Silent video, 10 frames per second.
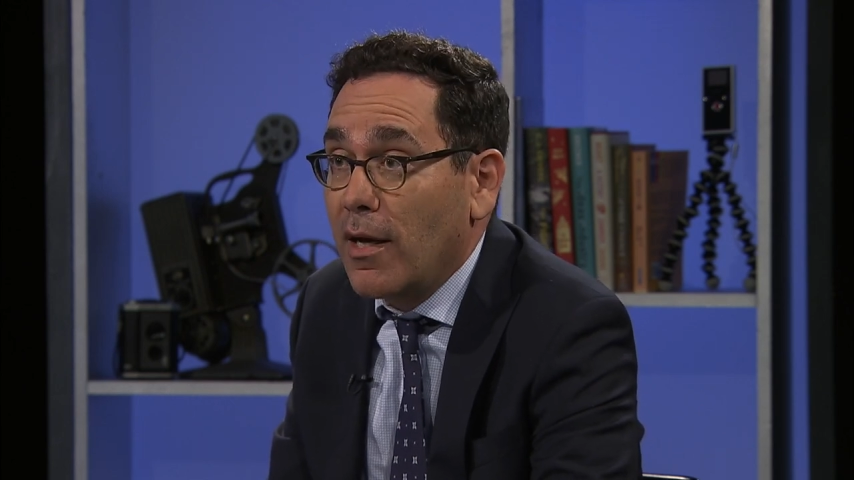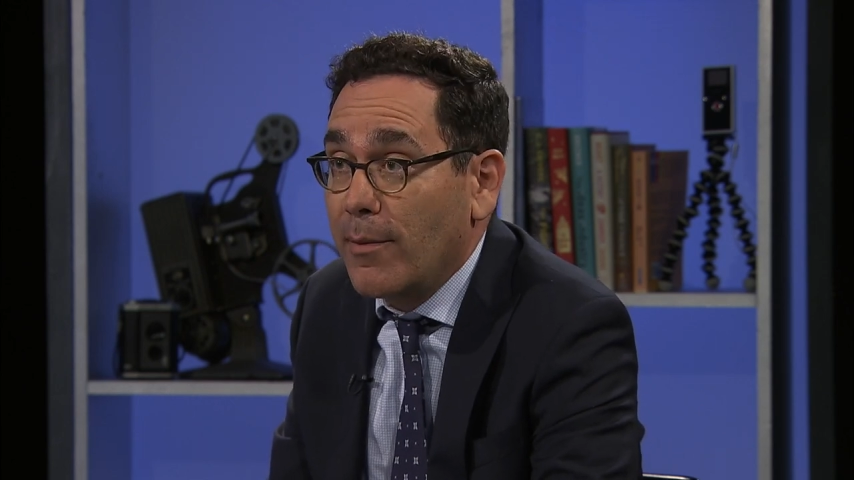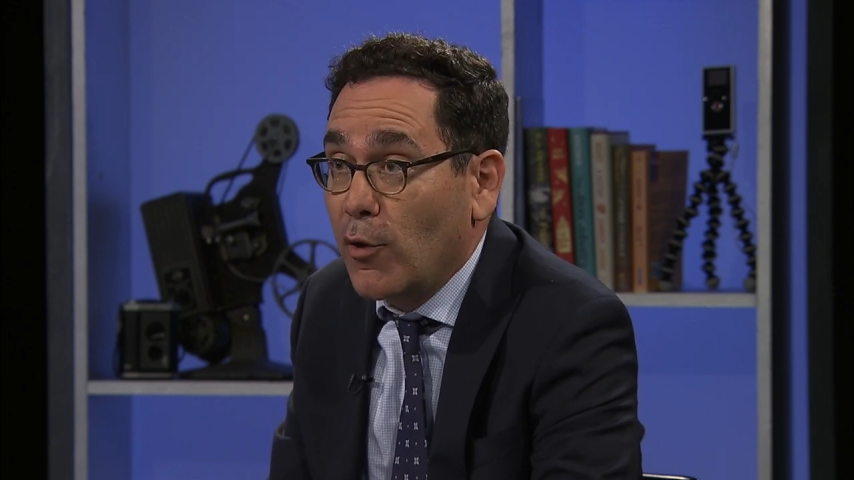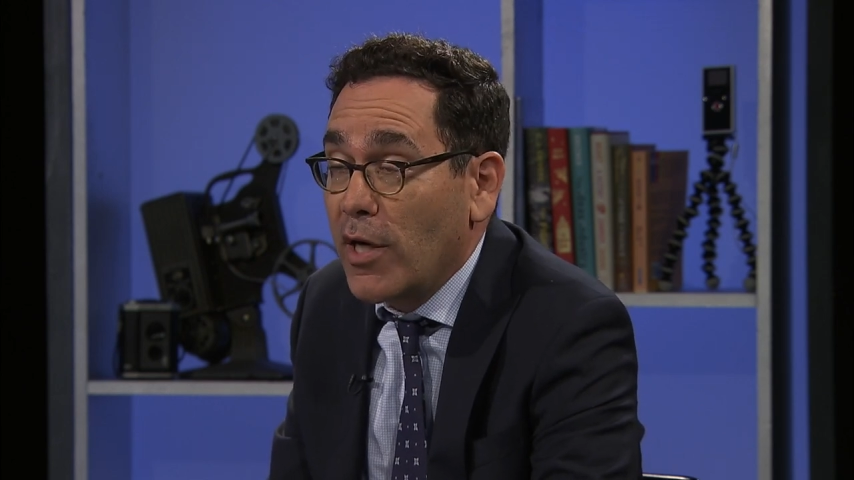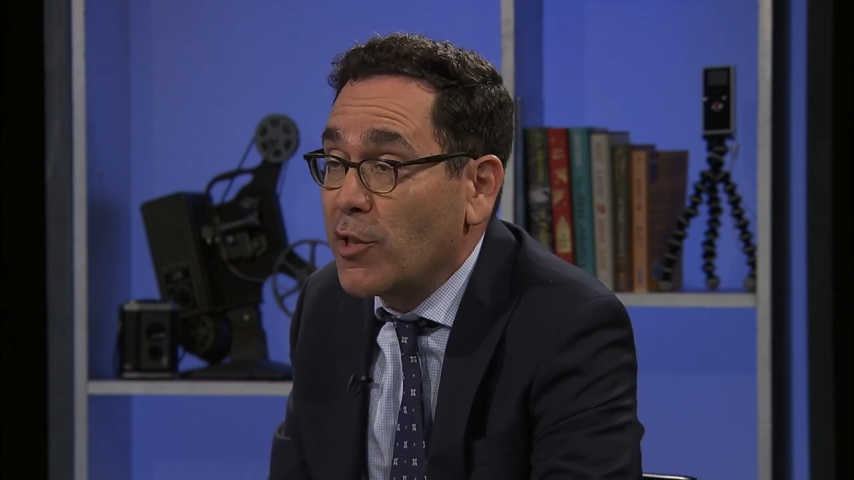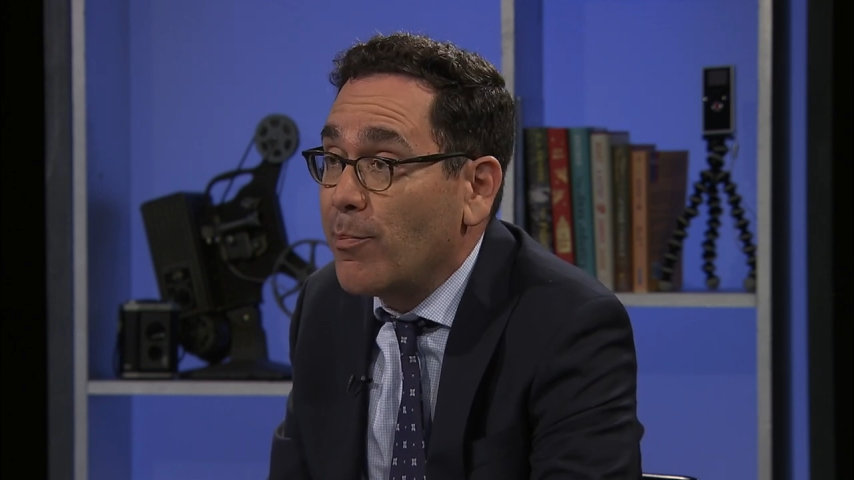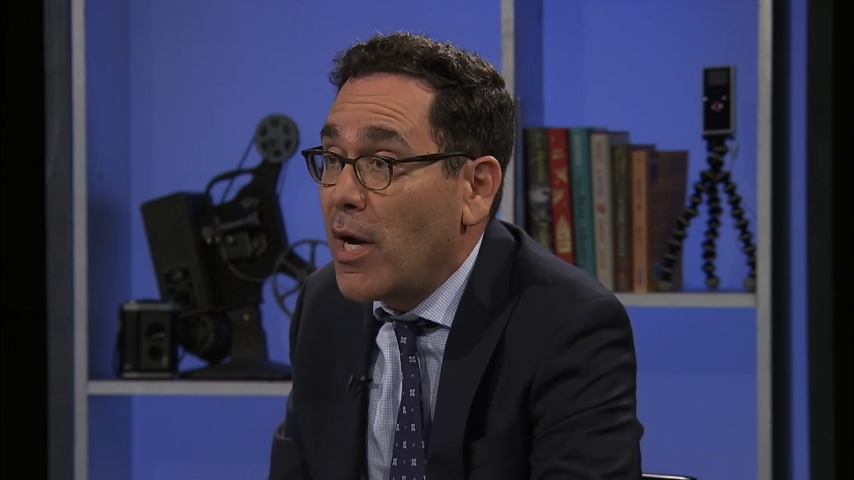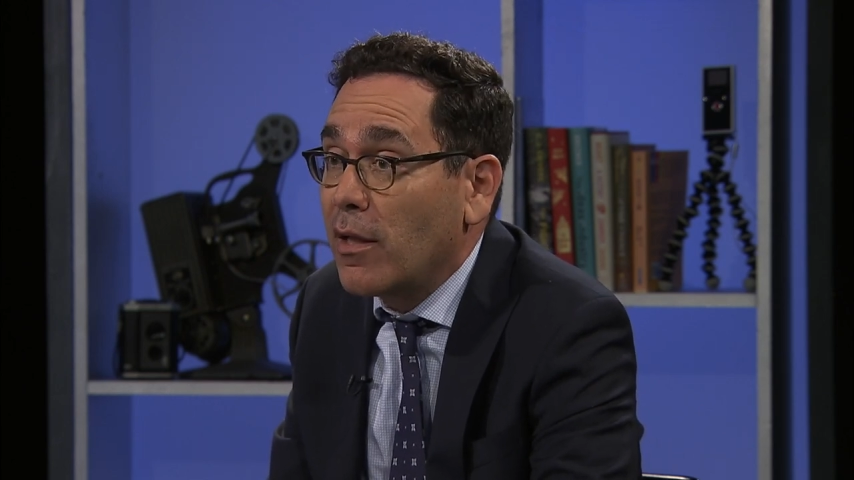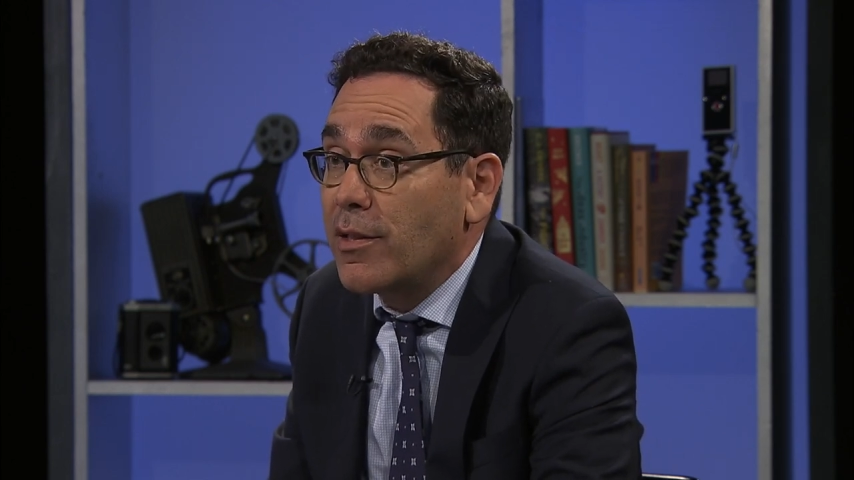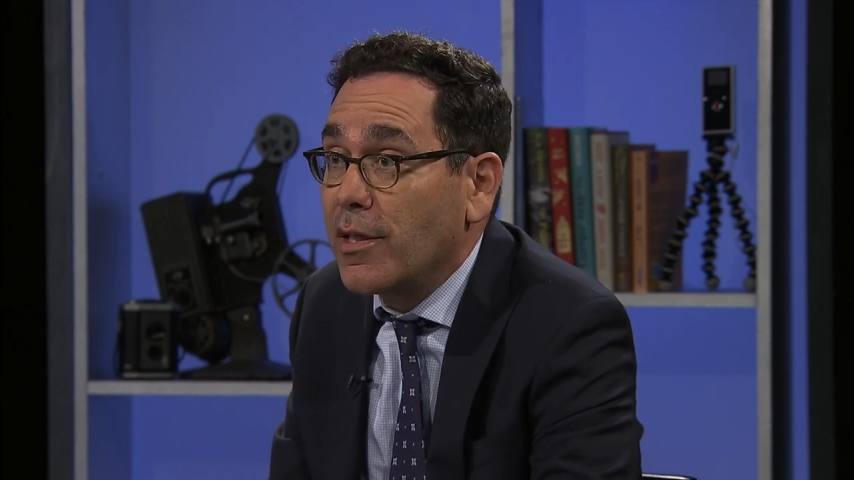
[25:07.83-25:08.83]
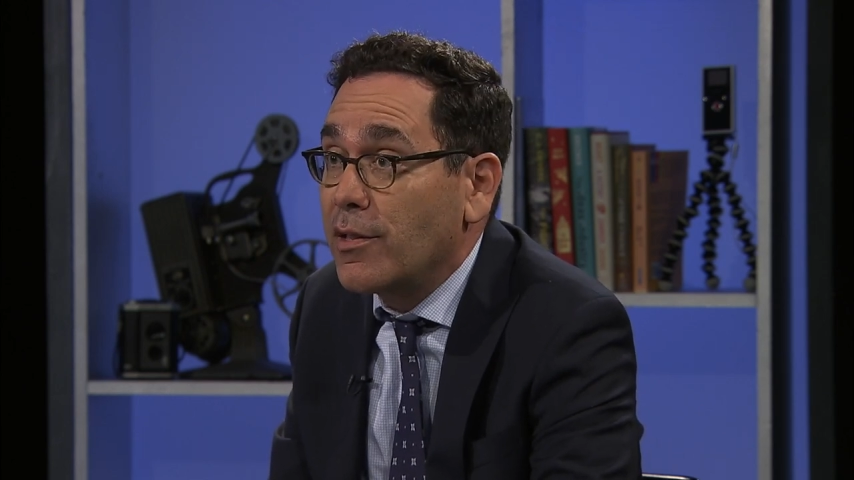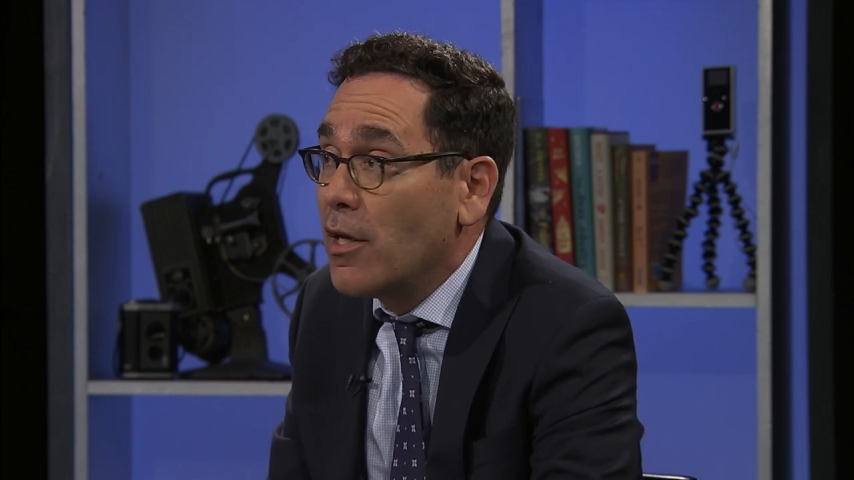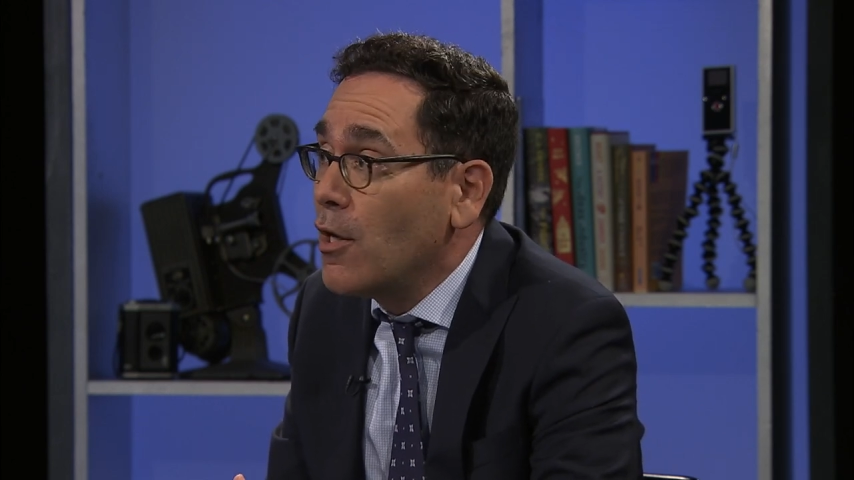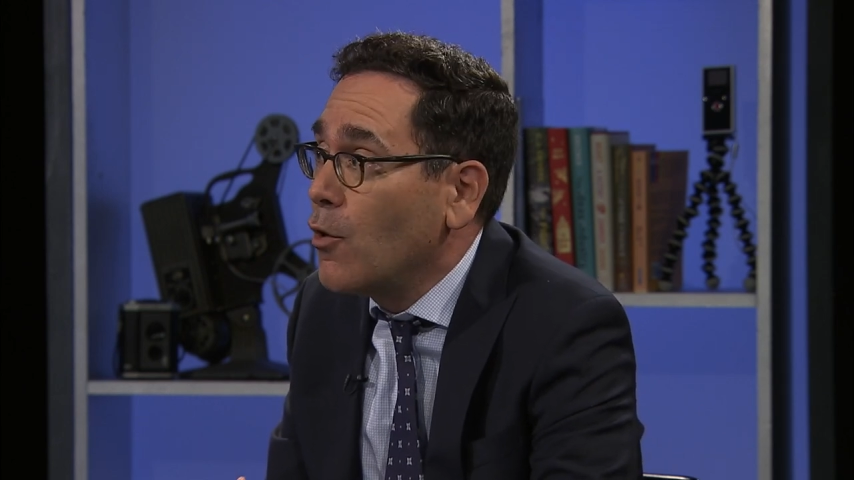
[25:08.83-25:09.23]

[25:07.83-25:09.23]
uh, immigration policies,